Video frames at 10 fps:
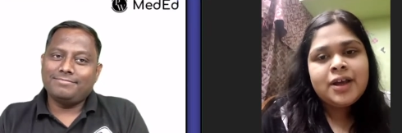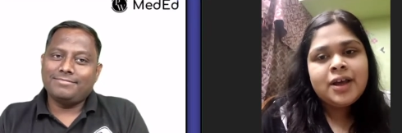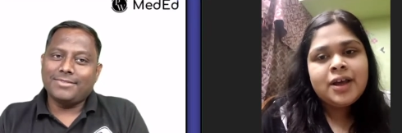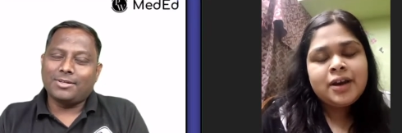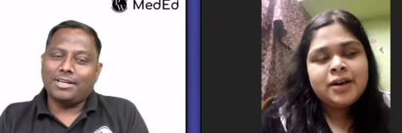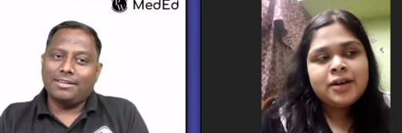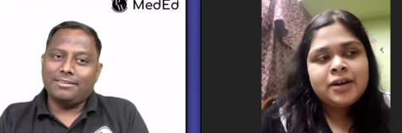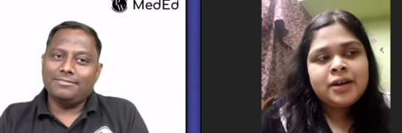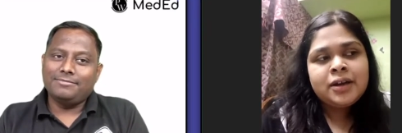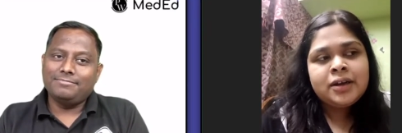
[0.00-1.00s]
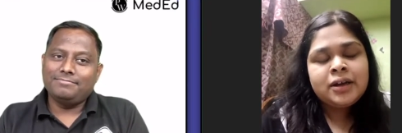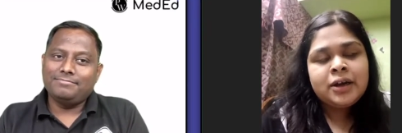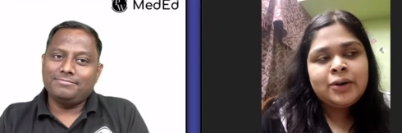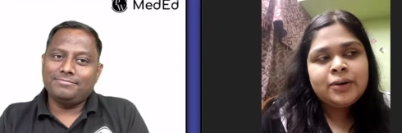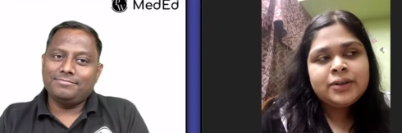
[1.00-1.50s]
Speaker 1: and okay. uh,
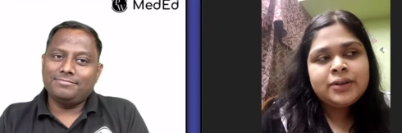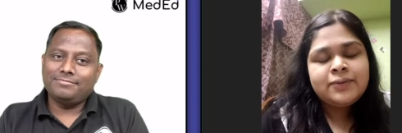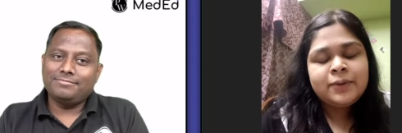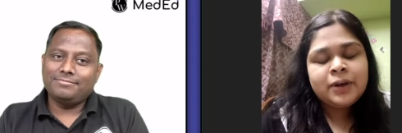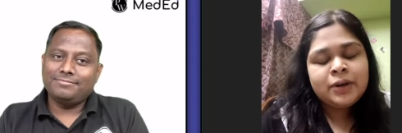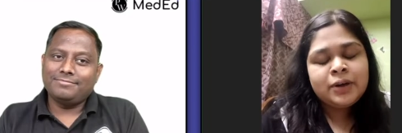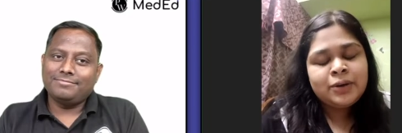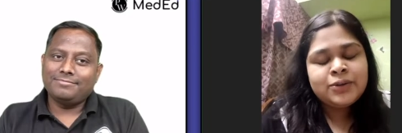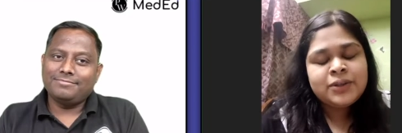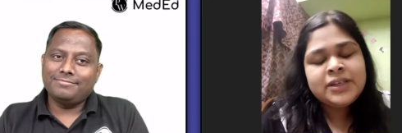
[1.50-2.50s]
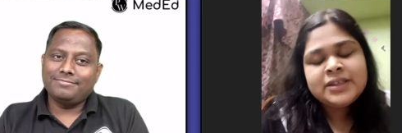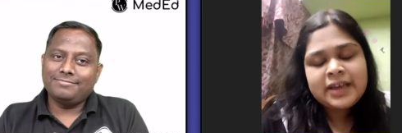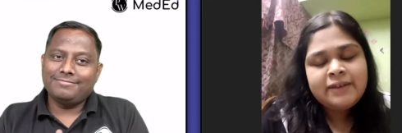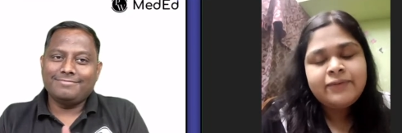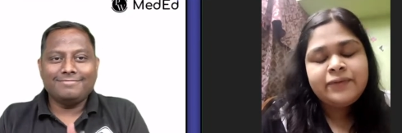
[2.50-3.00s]
also the
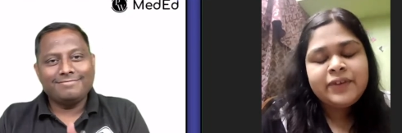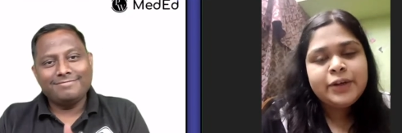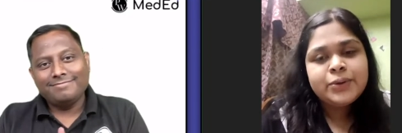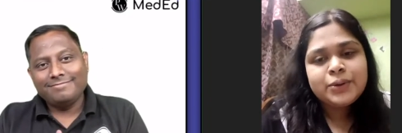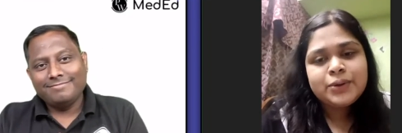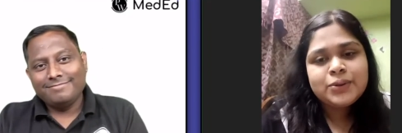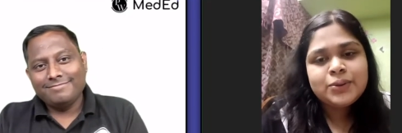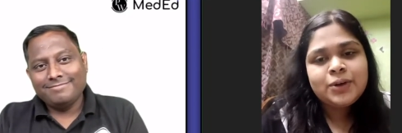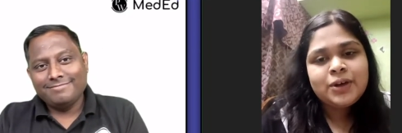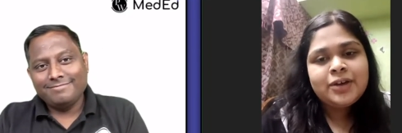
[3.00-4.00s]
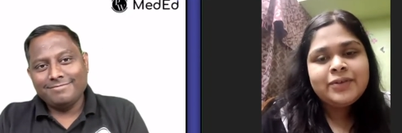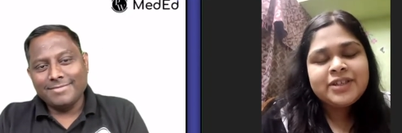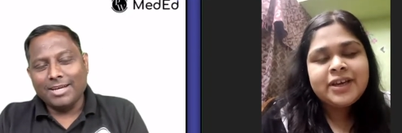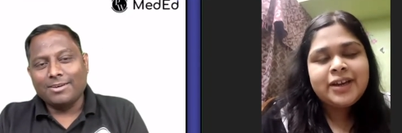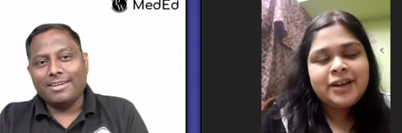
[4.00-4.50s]
staff videos also, which I
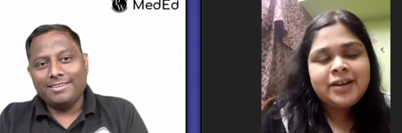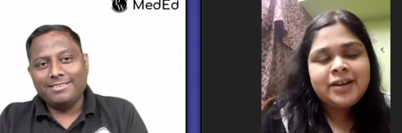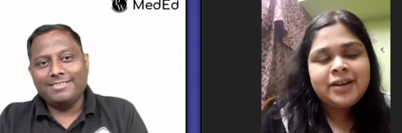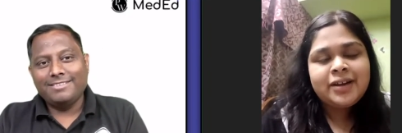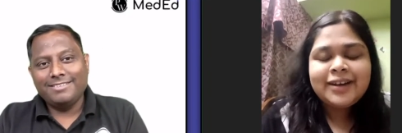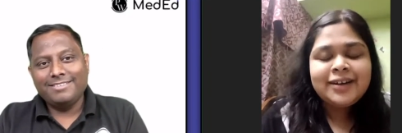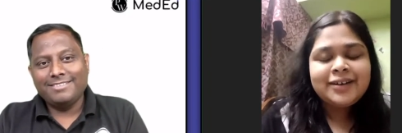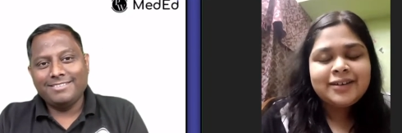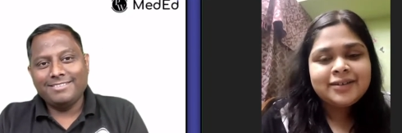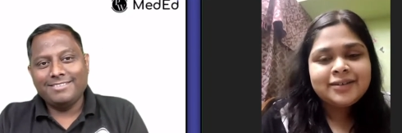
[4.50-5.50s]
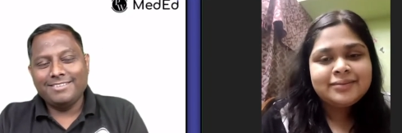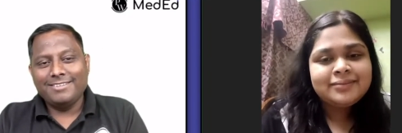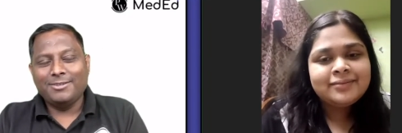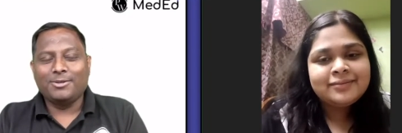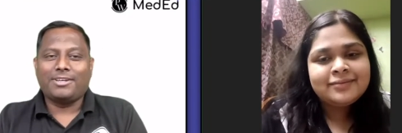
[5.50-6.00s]
okay. really liked it.
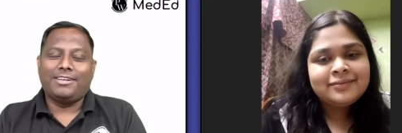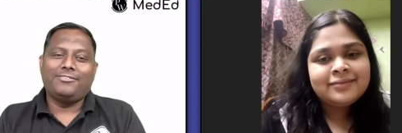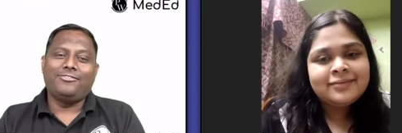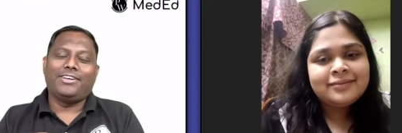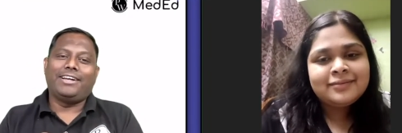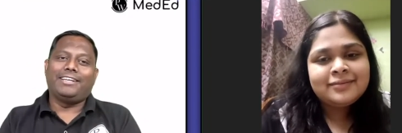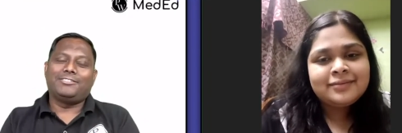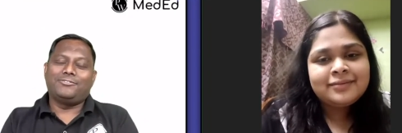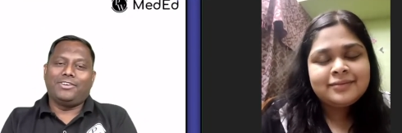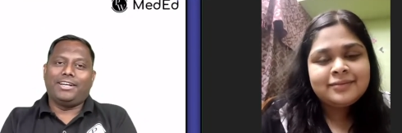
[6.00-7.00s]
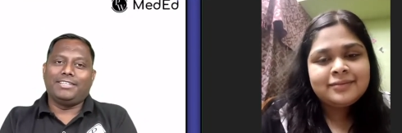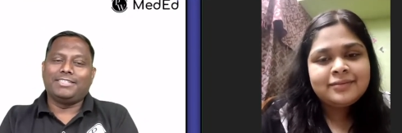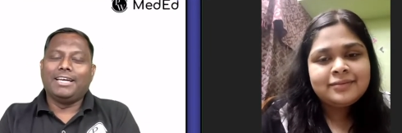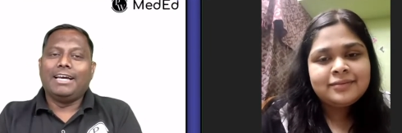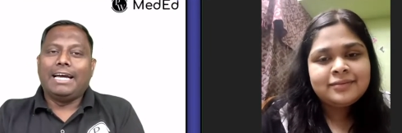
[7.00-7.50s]
Speaker 2: Okay, very nice, very nice.
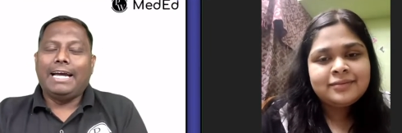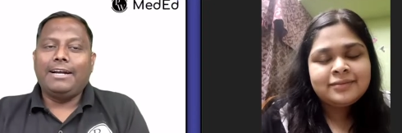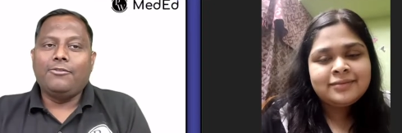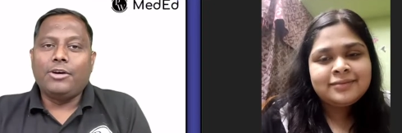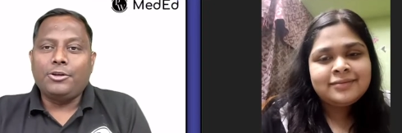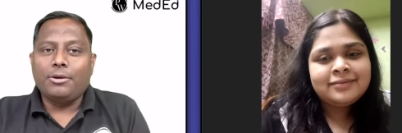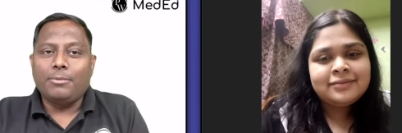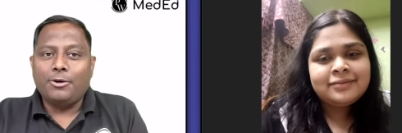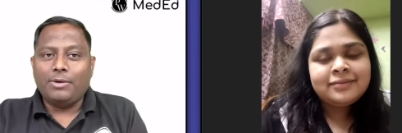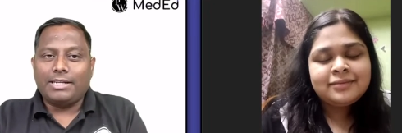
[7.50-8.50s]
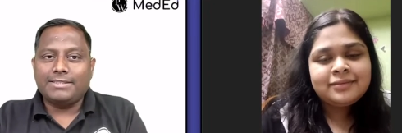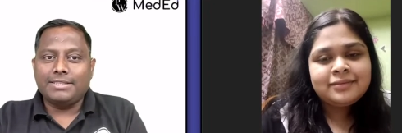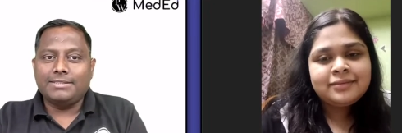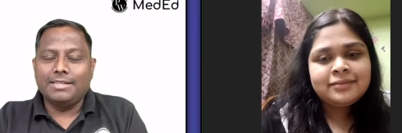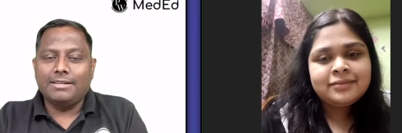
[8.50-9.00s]
And were you able to access
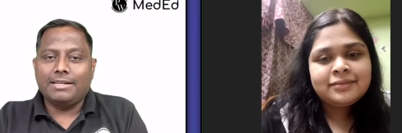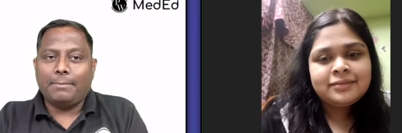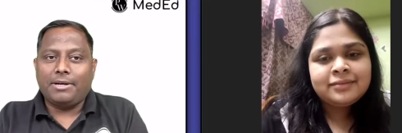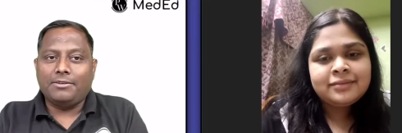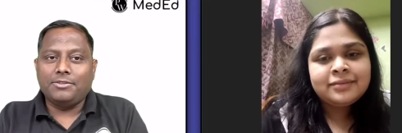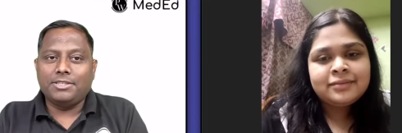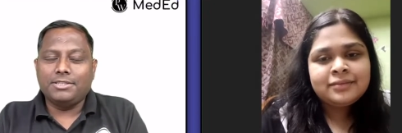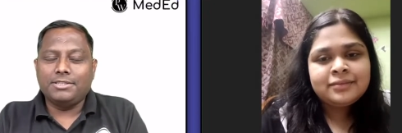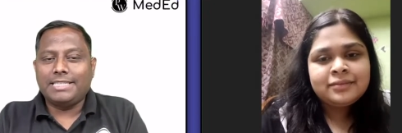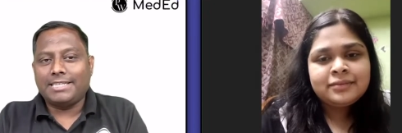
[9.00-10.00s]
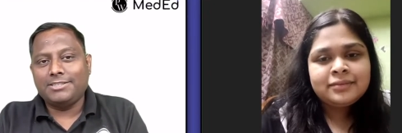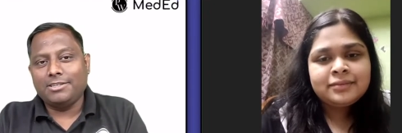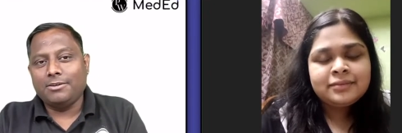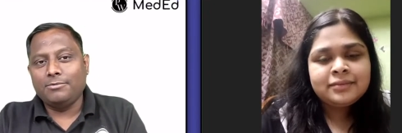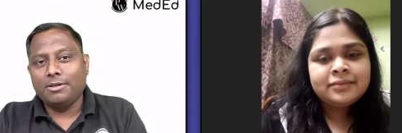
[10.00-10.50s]
the rapid revision section
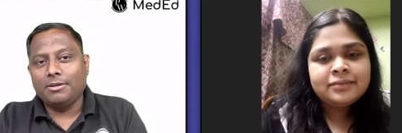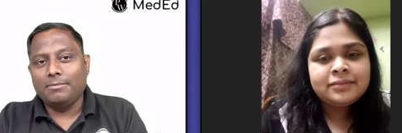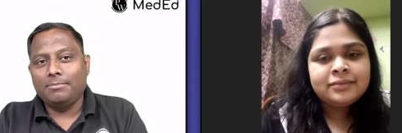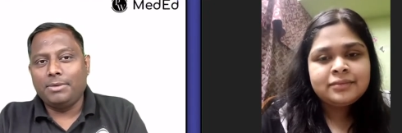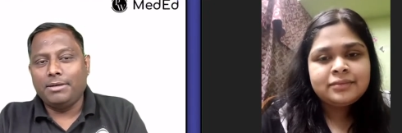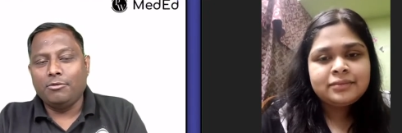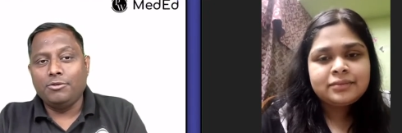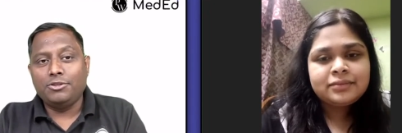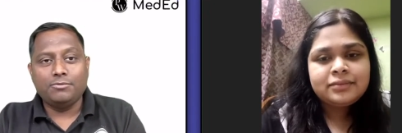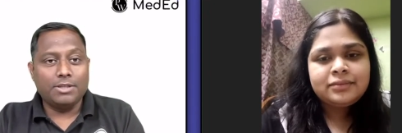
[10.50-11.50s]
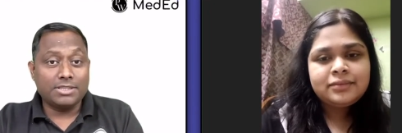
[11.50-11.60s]
of the PW, which was